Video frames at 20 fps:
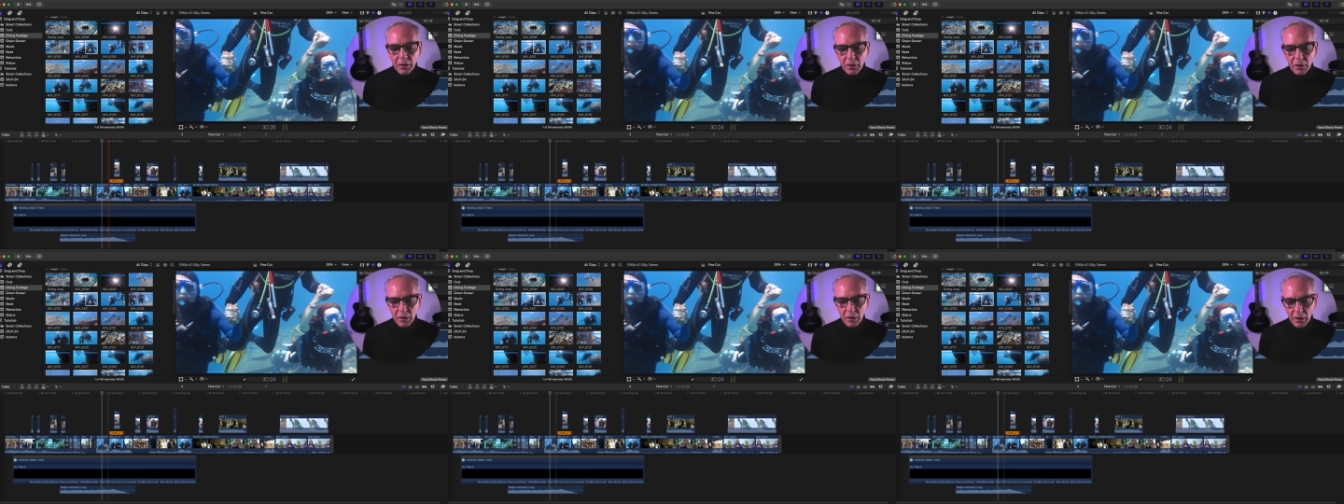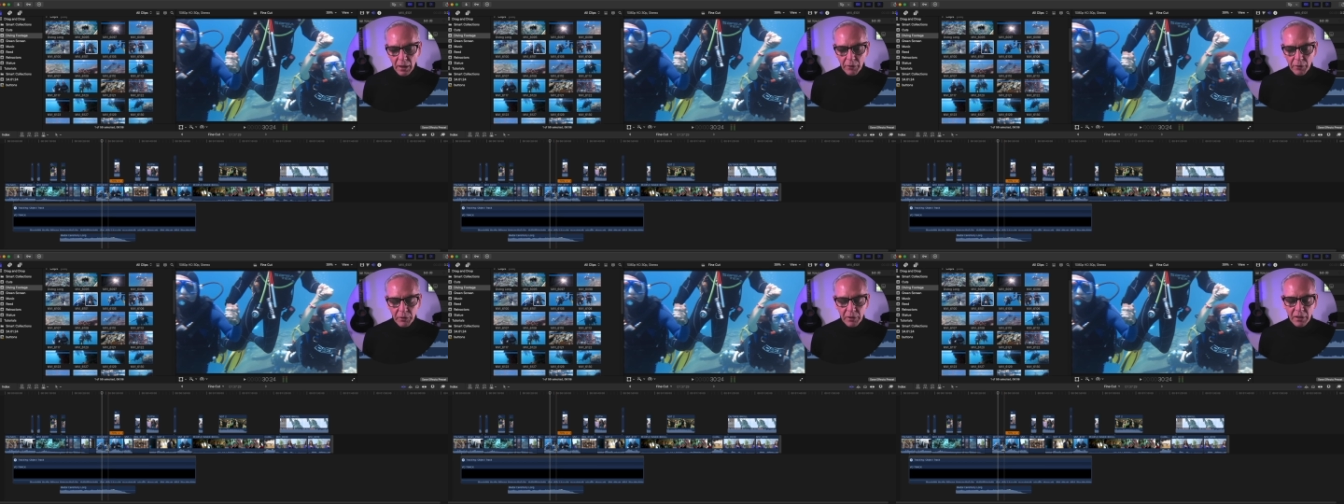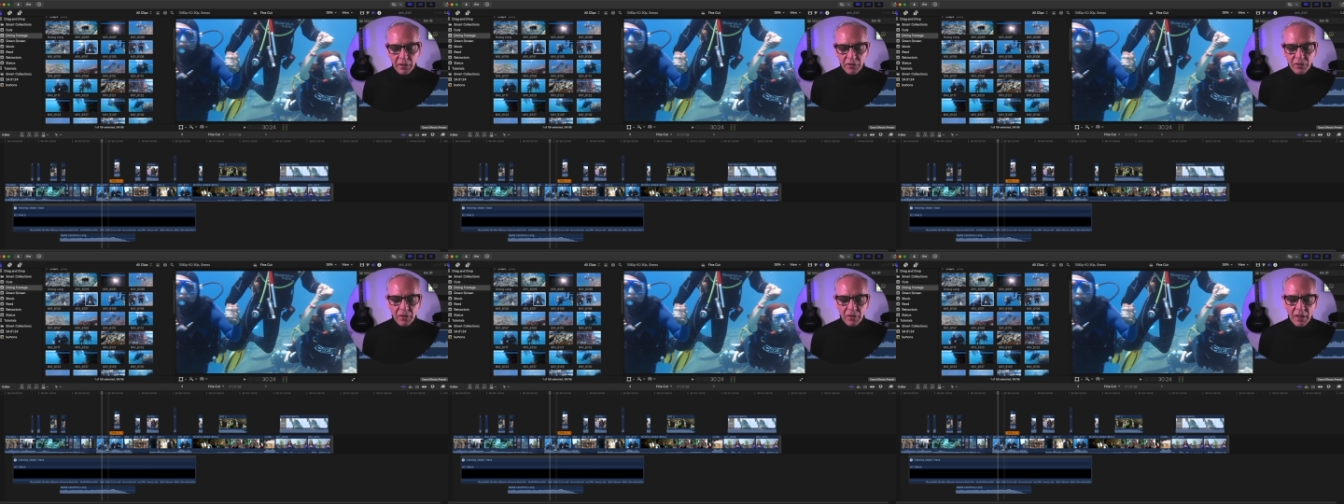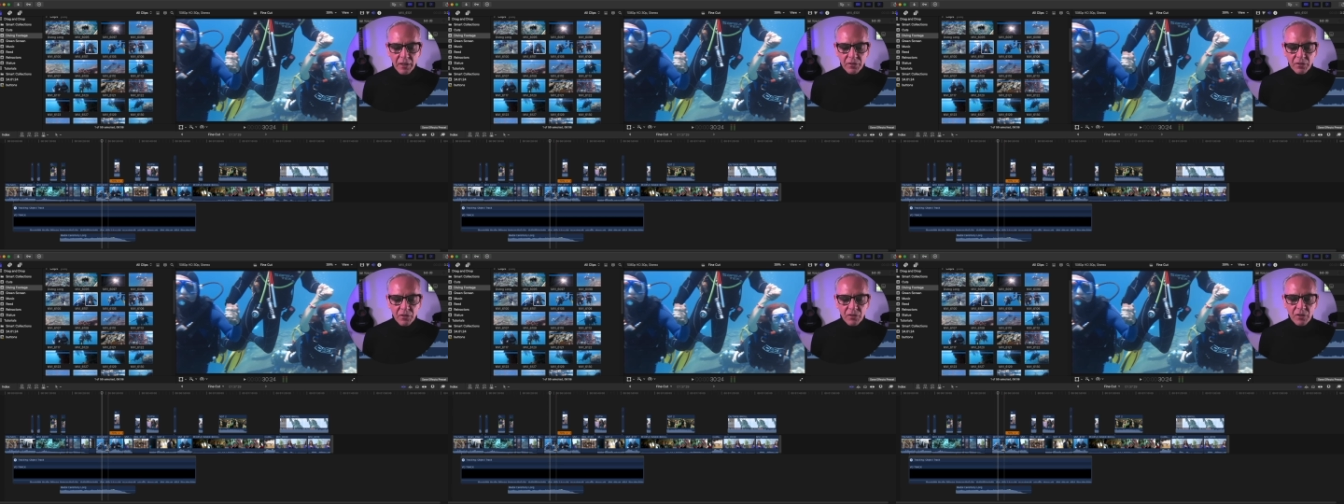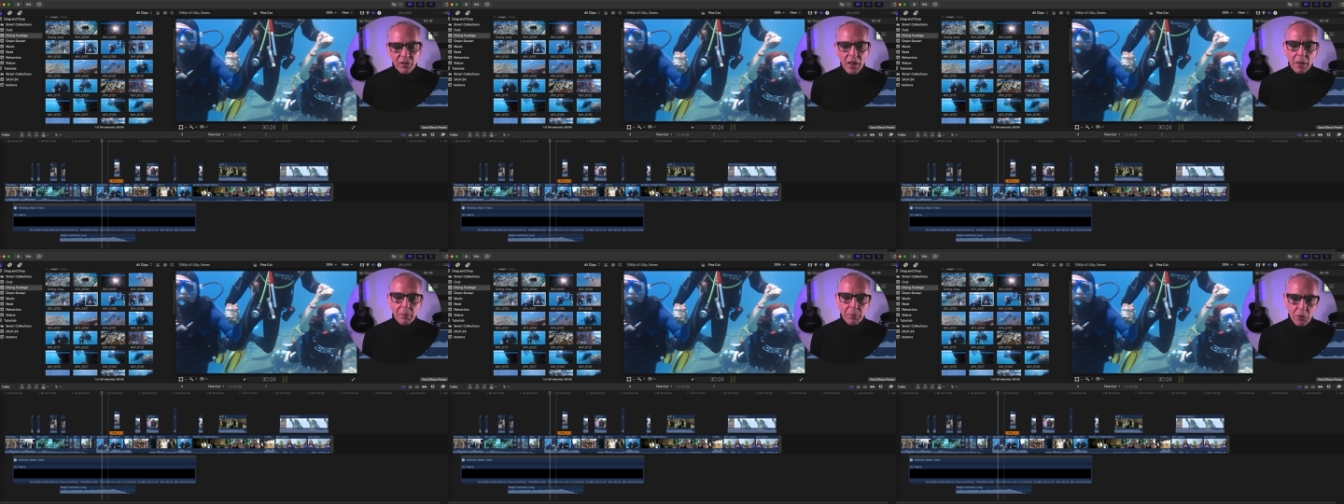Everything stays the
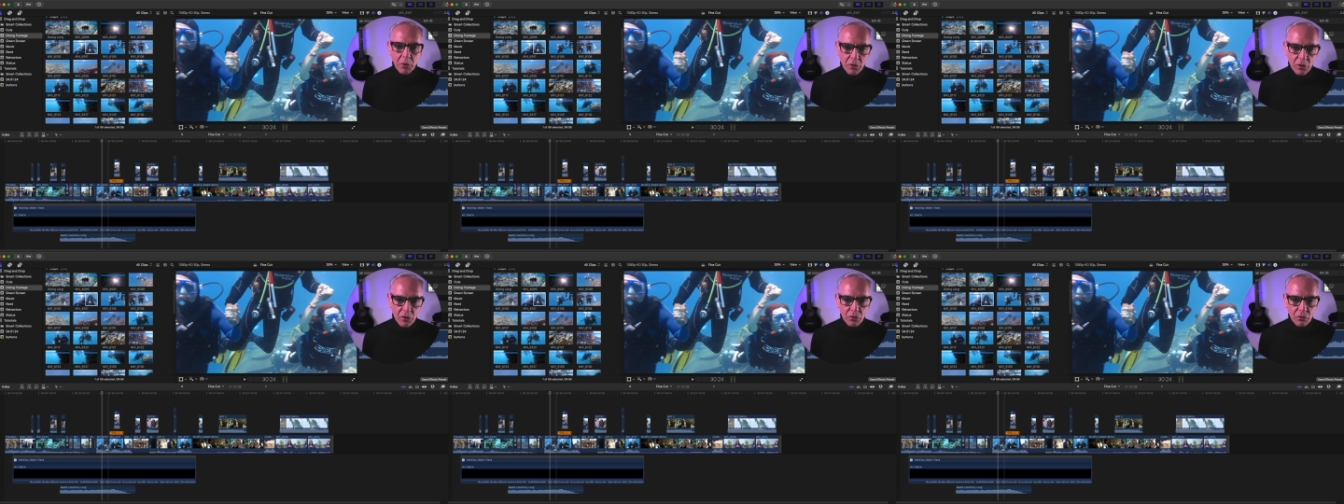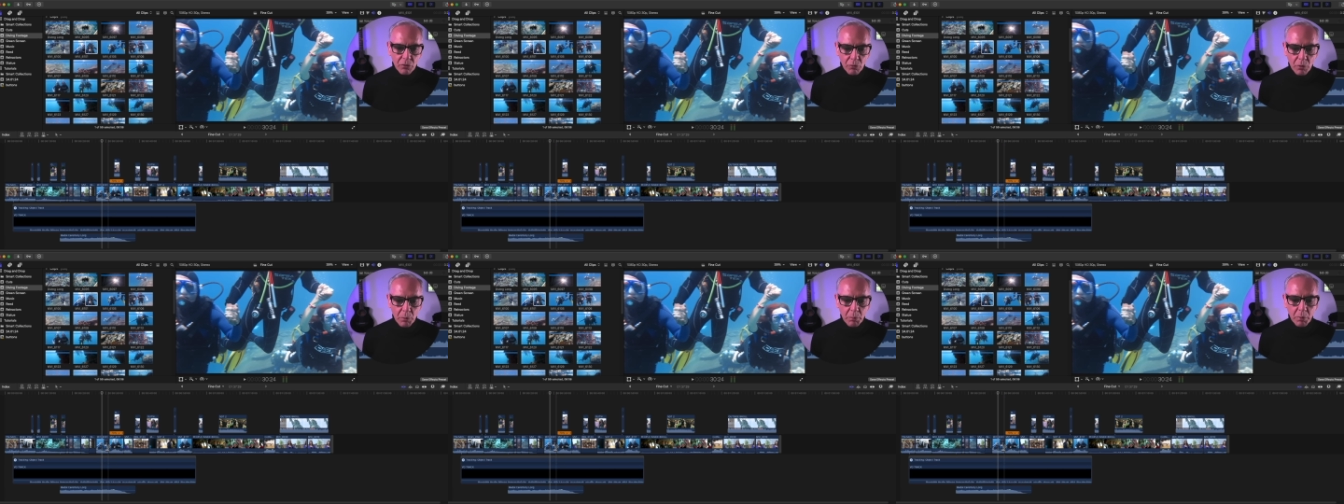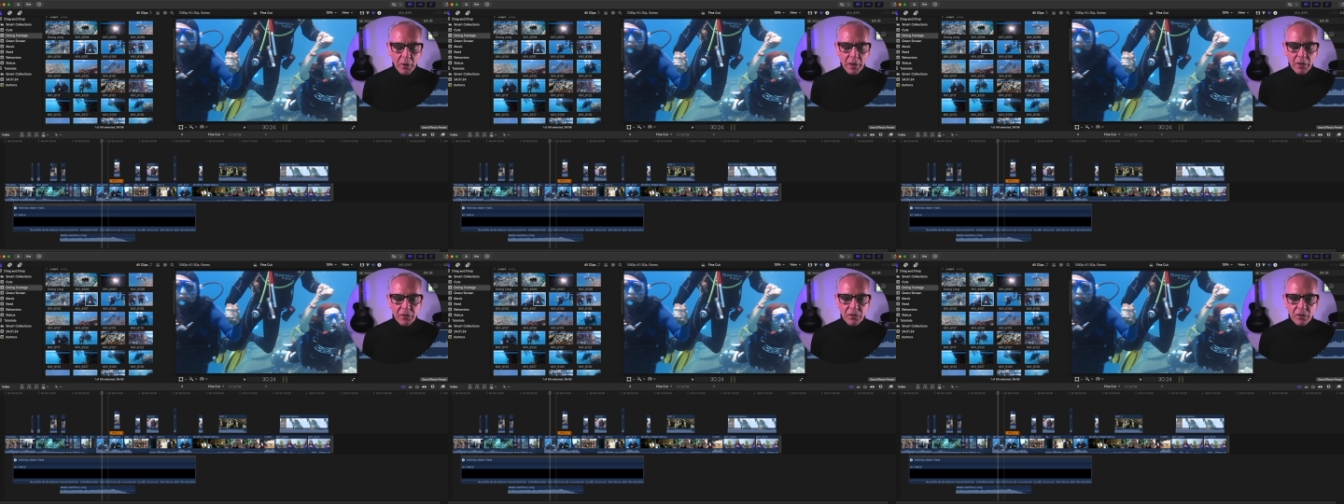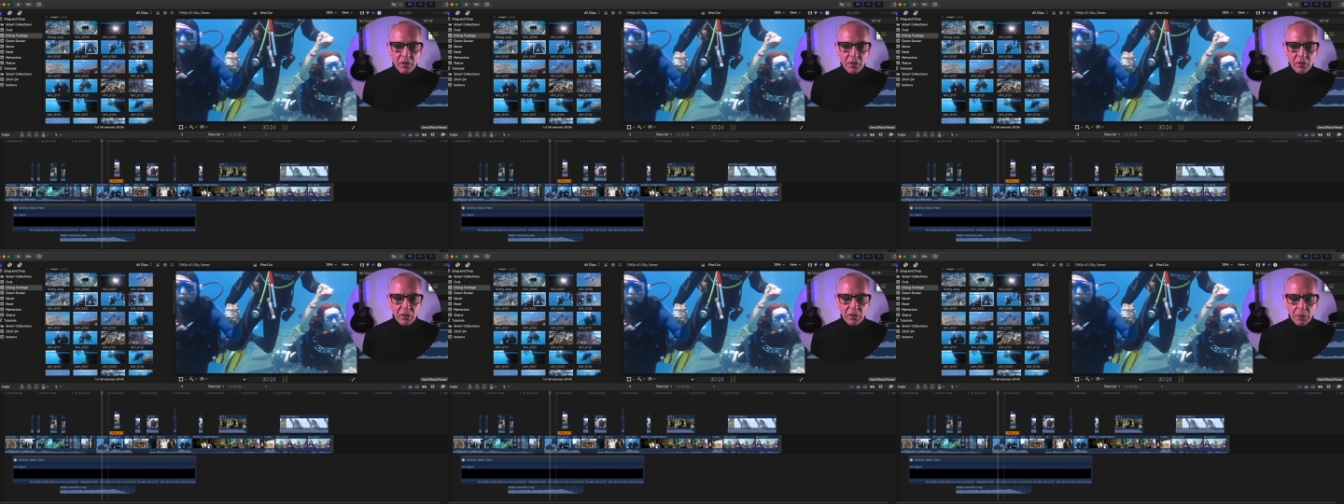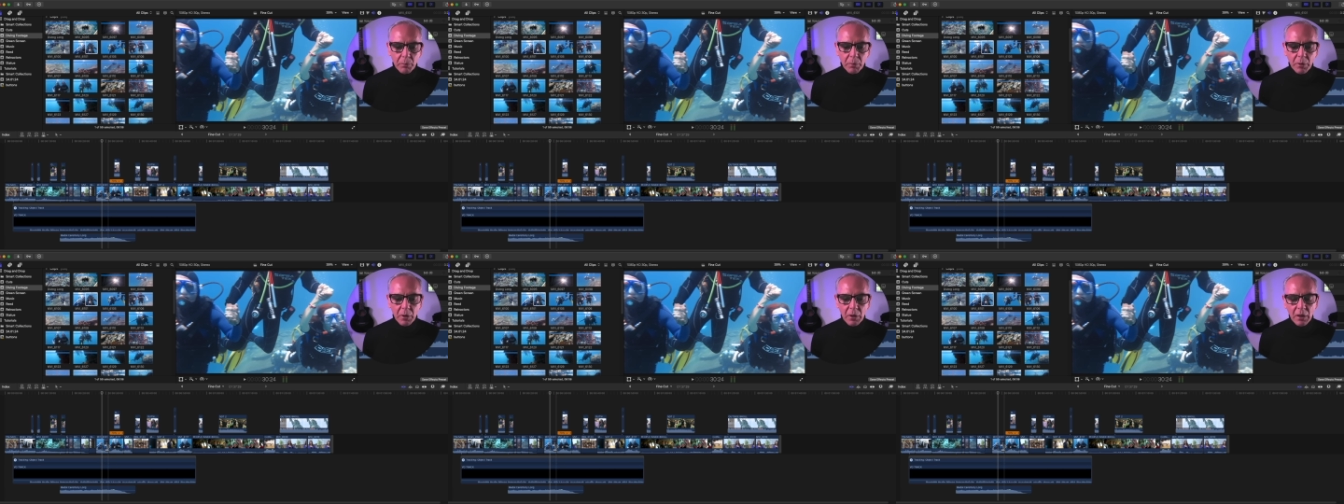same. You just replace the clip
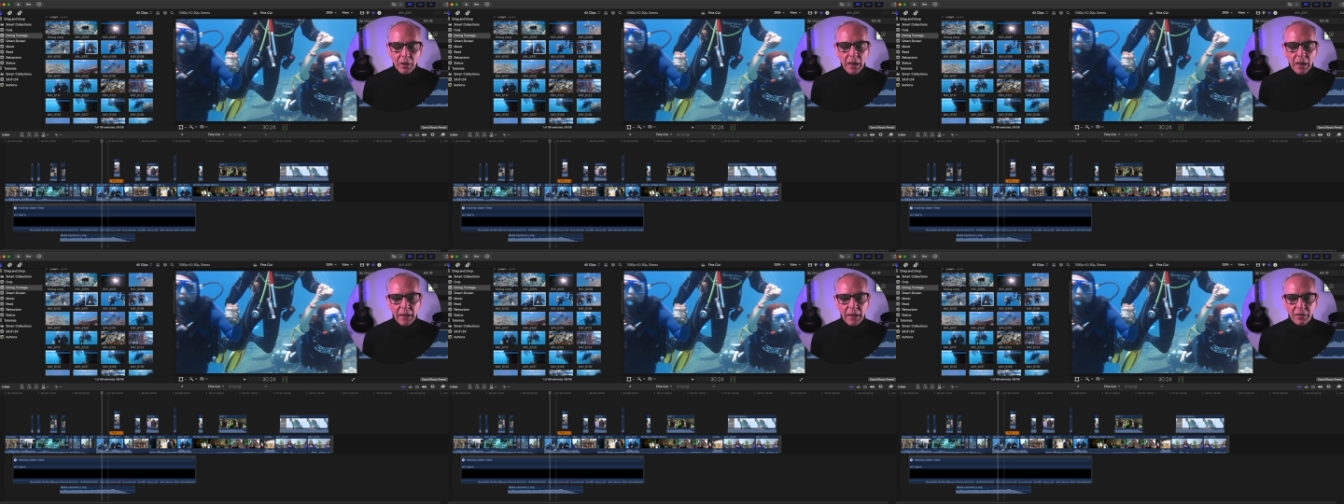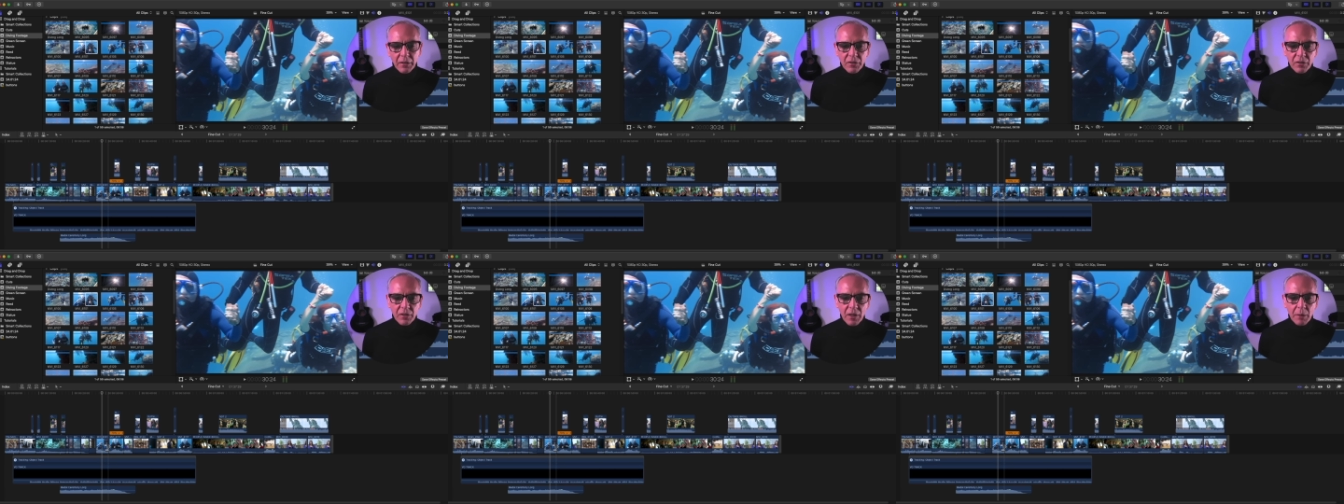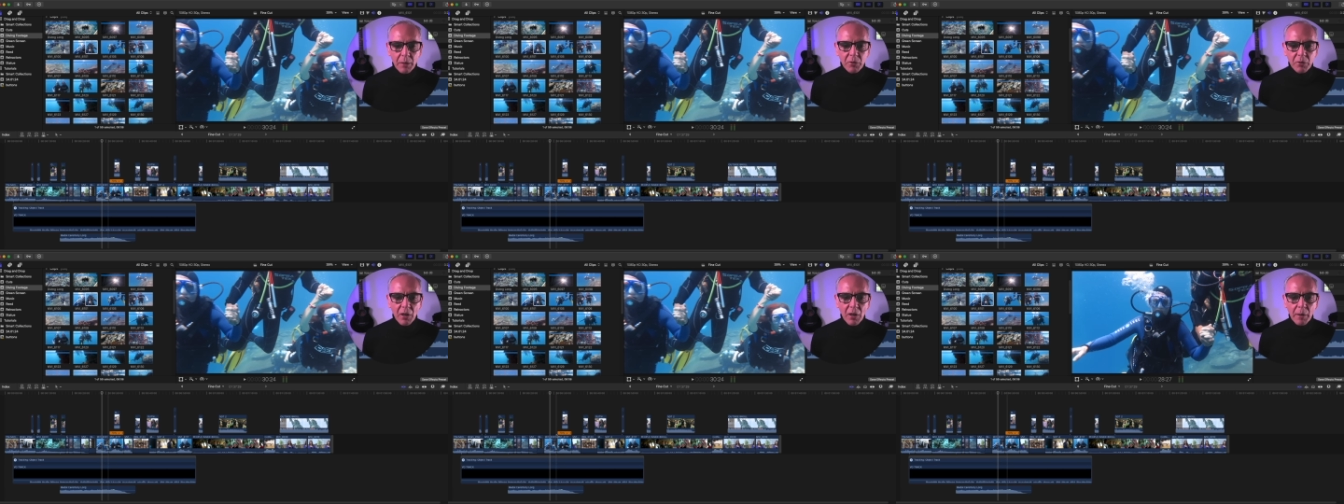at the same time.